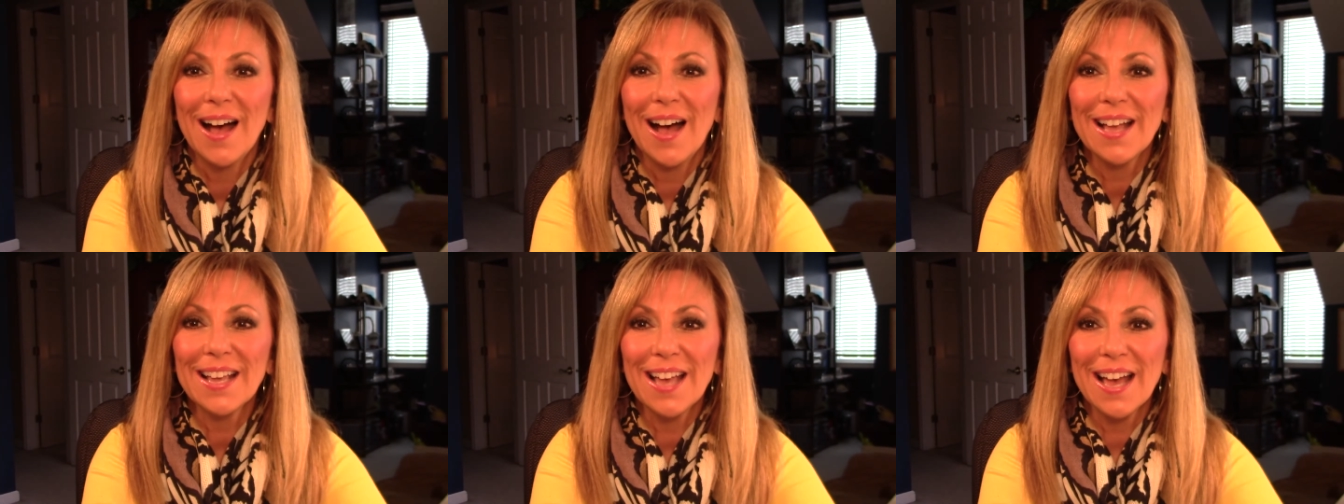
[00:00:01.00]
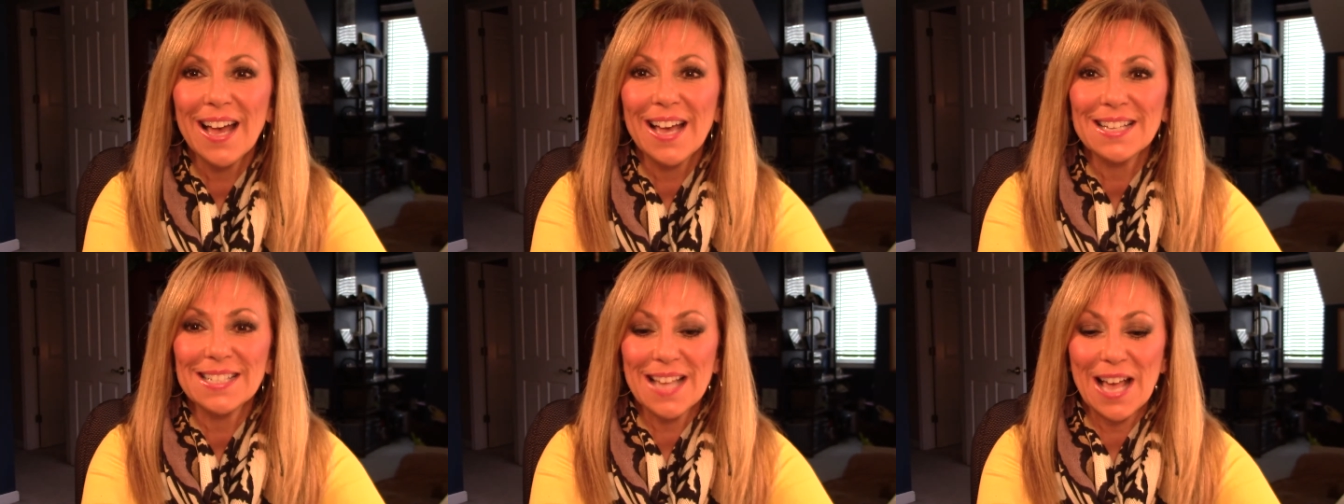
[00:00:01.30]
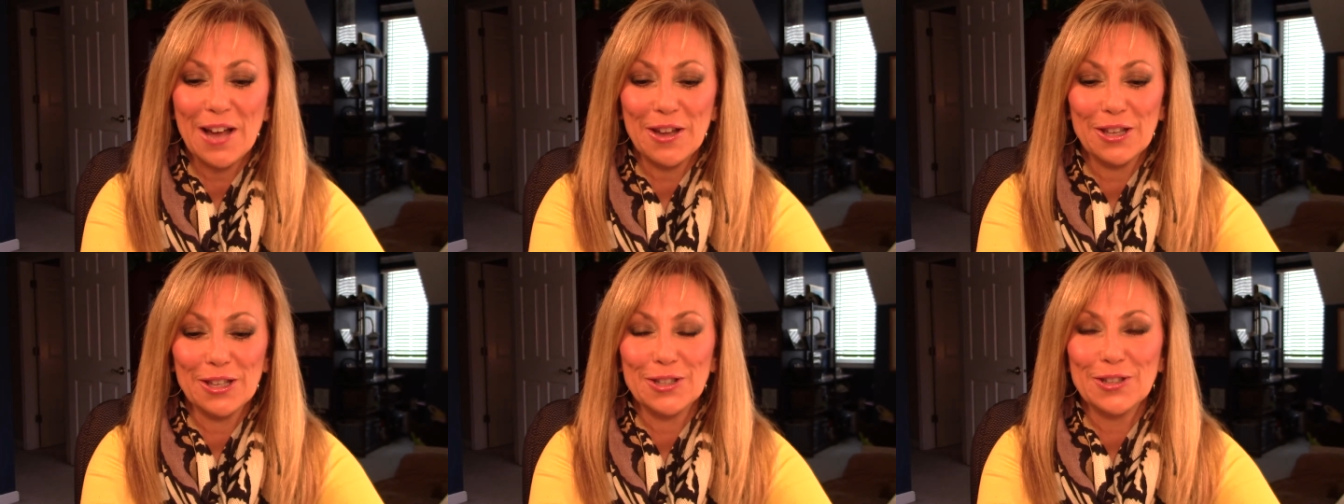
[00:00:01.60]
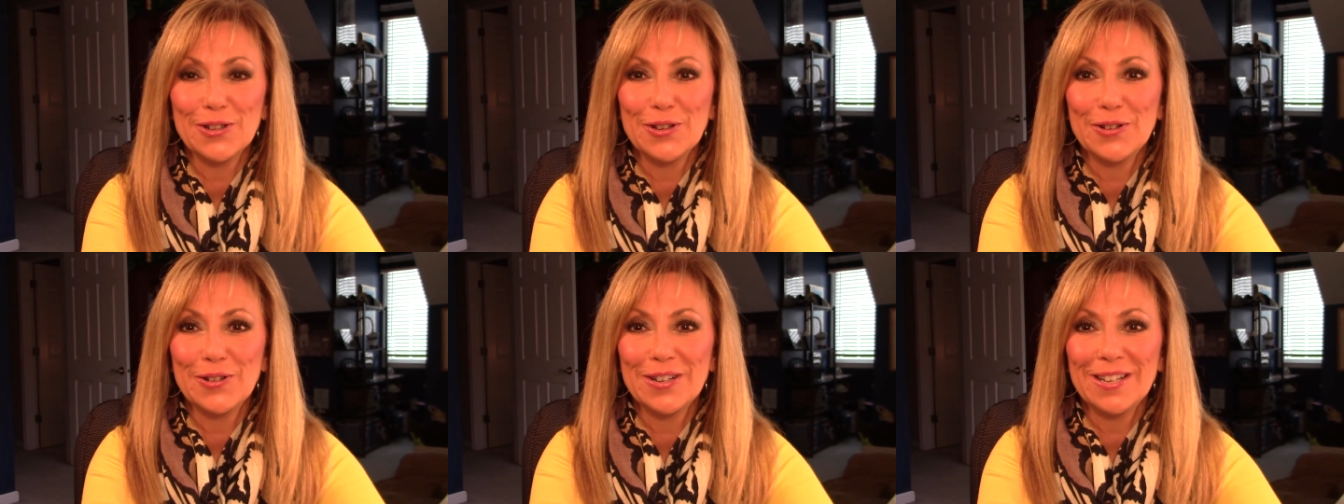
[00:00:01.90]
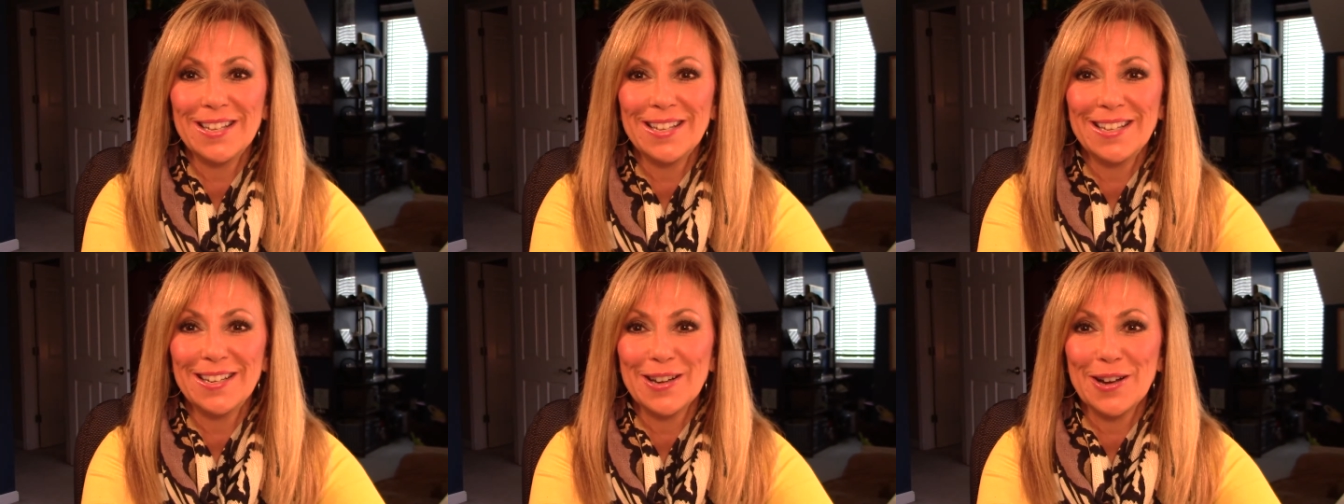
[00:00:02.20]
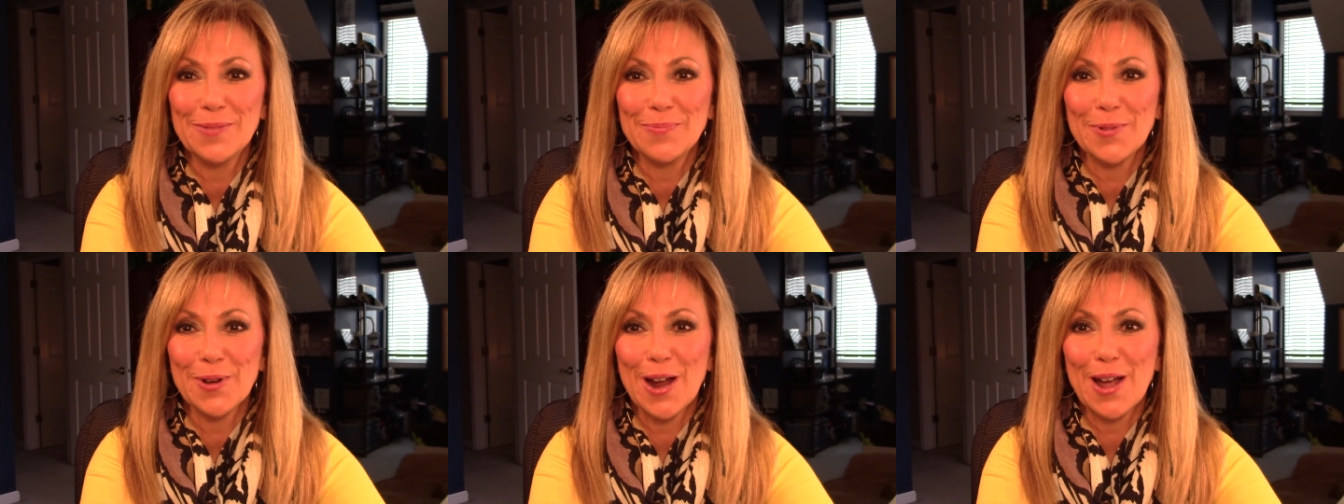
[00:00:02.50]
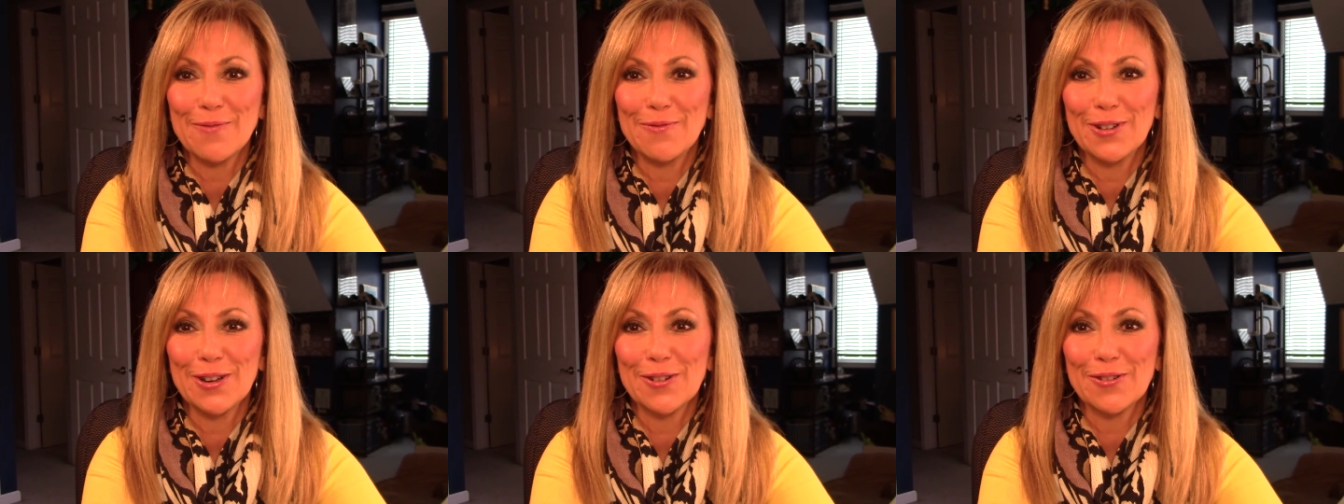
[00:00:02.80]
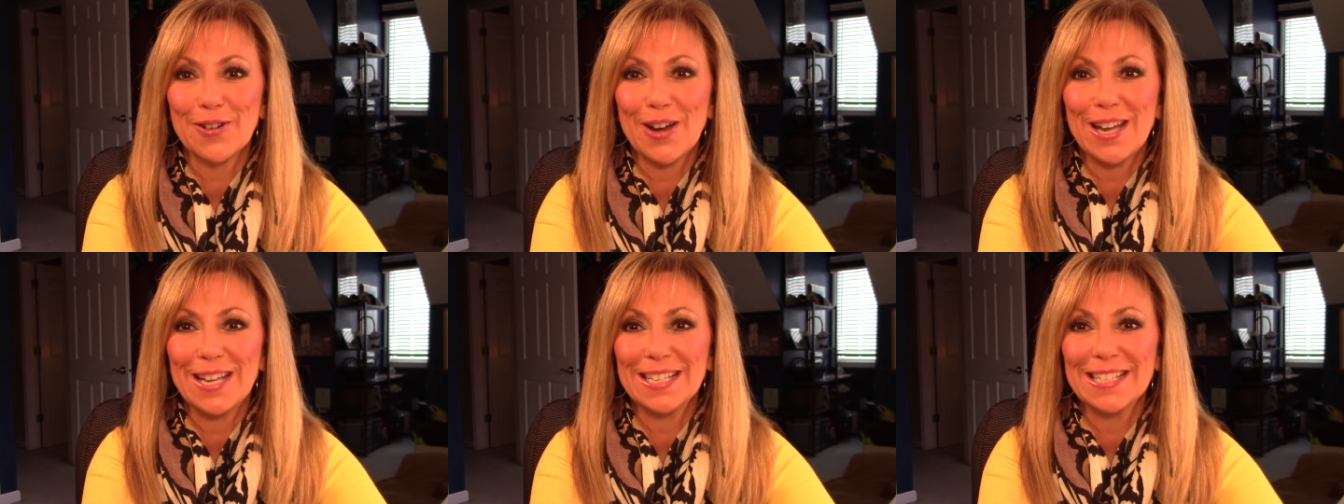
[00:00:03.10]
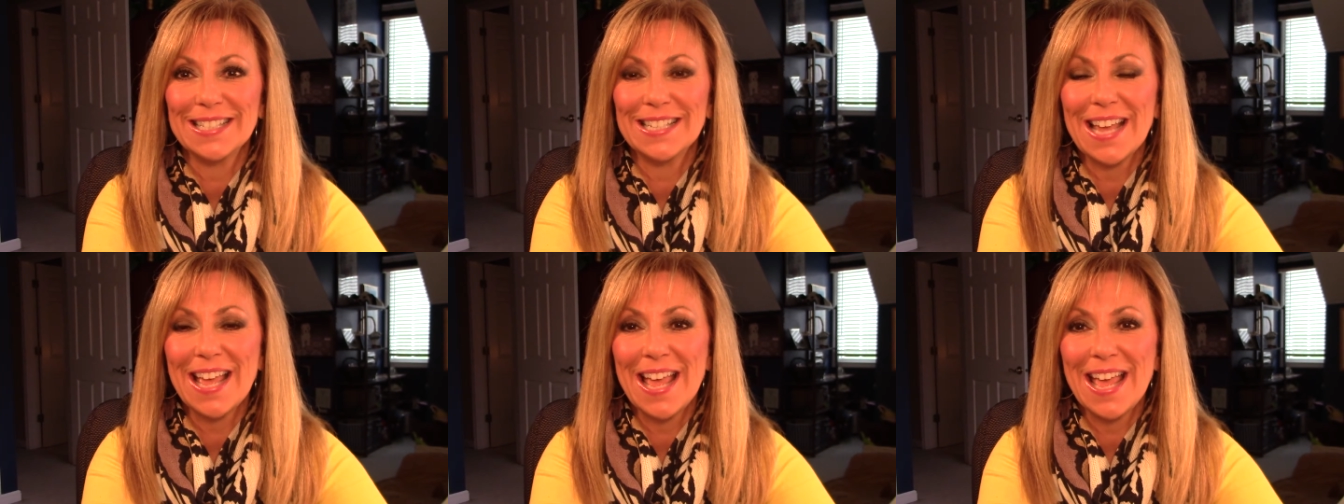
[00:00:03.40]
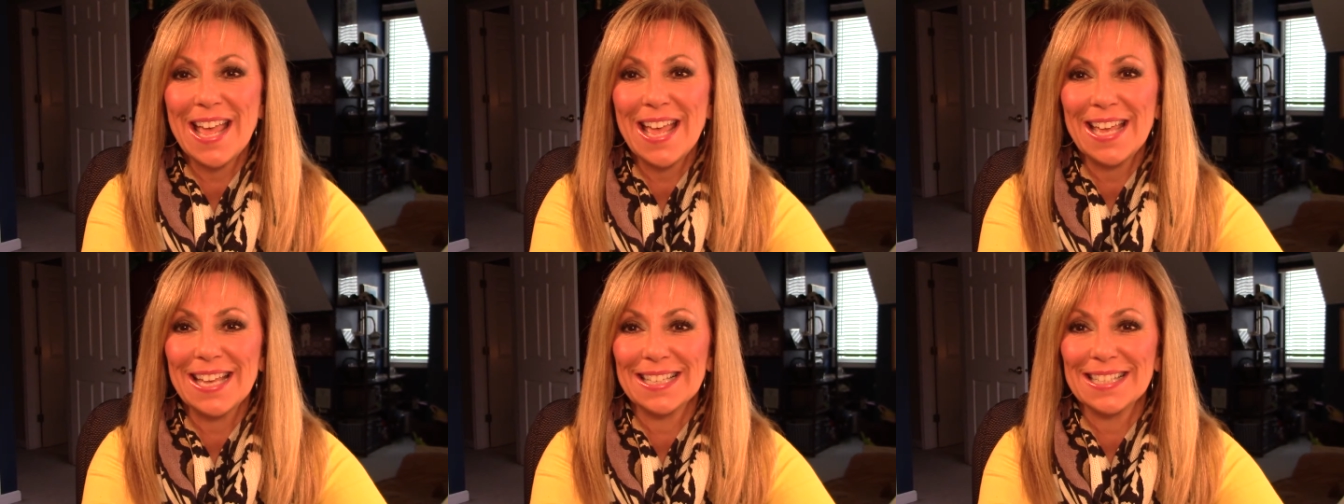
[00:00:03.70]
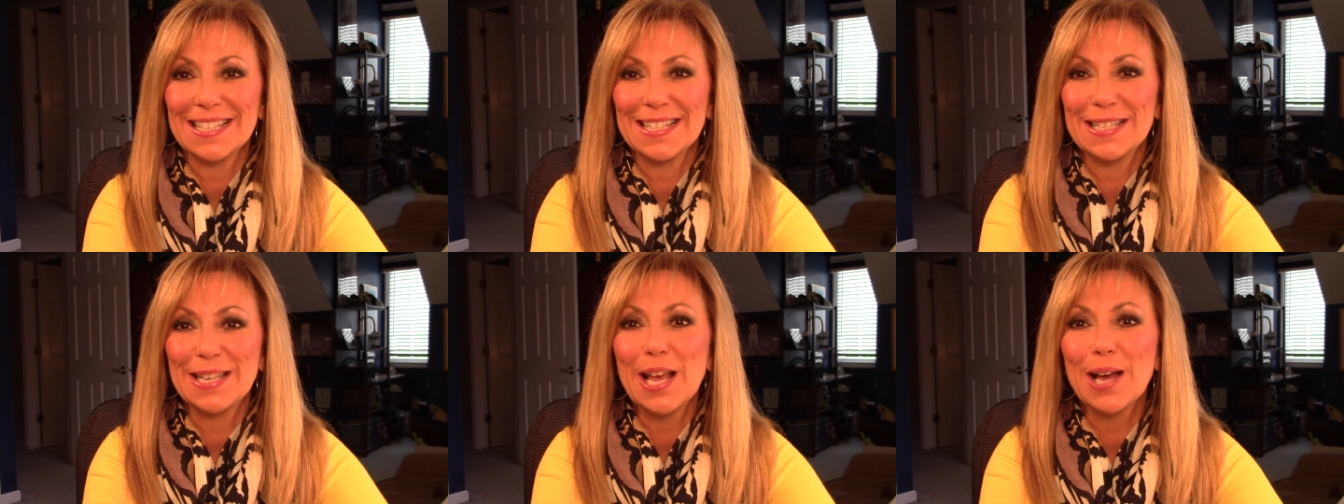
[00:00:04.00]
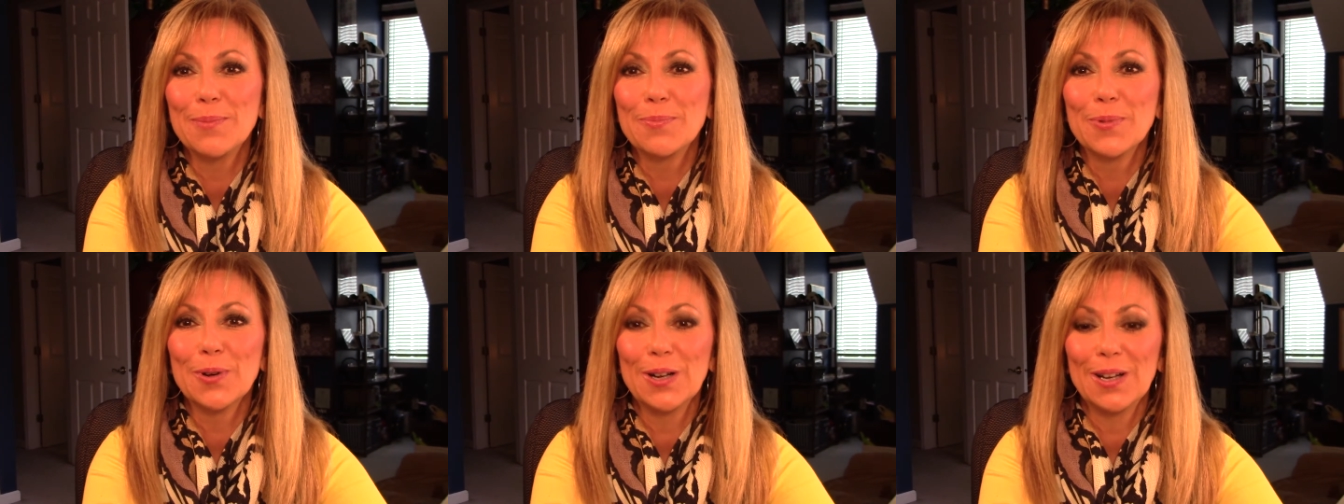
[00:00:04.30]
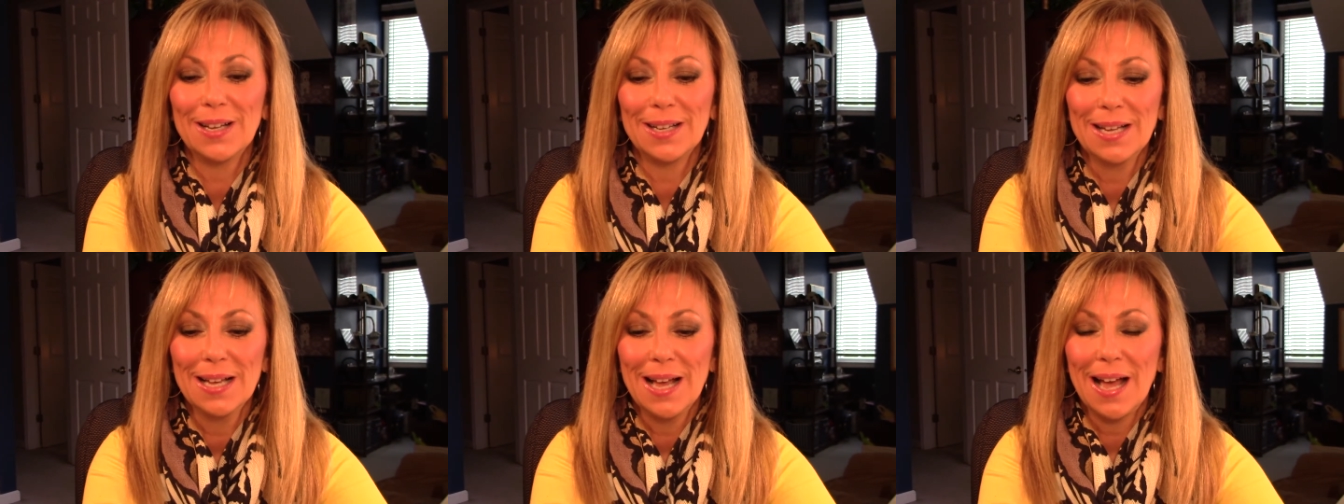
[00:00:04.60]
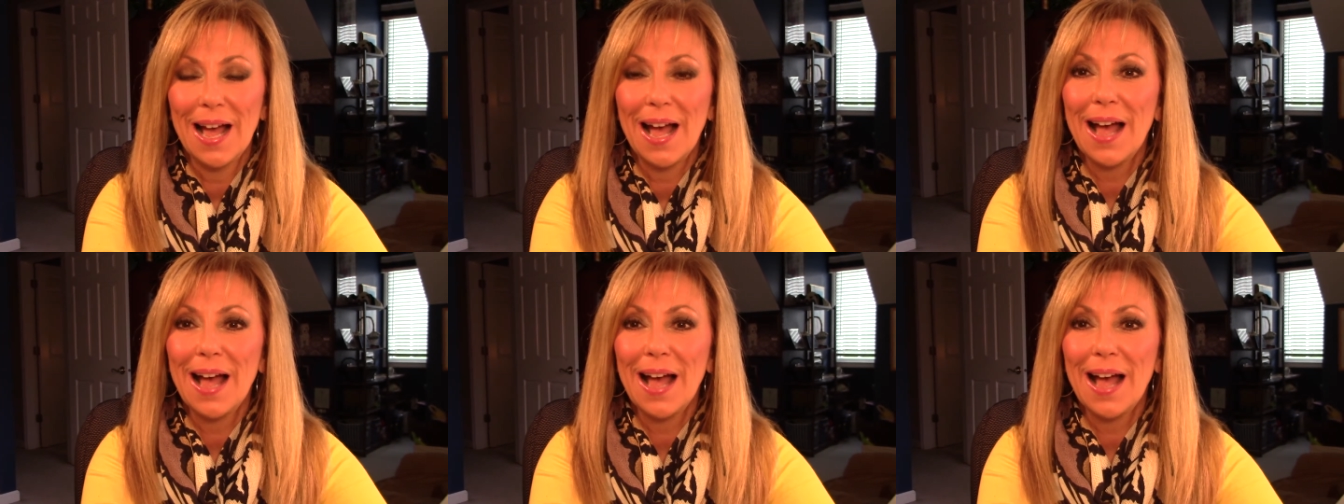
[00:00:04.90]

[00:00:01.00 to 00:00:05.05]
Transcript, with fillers: Hi guys, how you doing? Hope you're having a great day. It's Deborah.